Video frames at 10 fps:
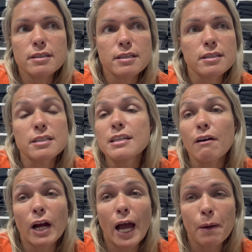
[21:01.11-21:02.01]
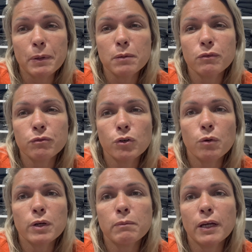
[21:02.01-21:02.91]
This has never happened before
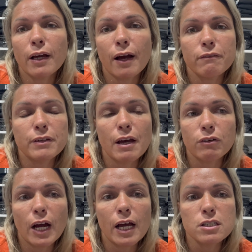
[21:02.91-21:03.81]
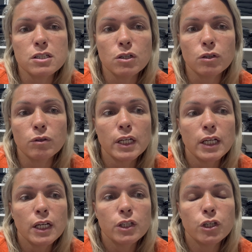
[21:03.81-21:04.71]
with me. I've never had to,
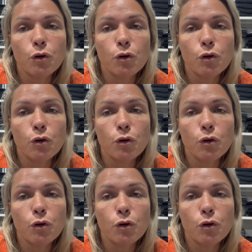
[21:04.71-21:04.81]
you know,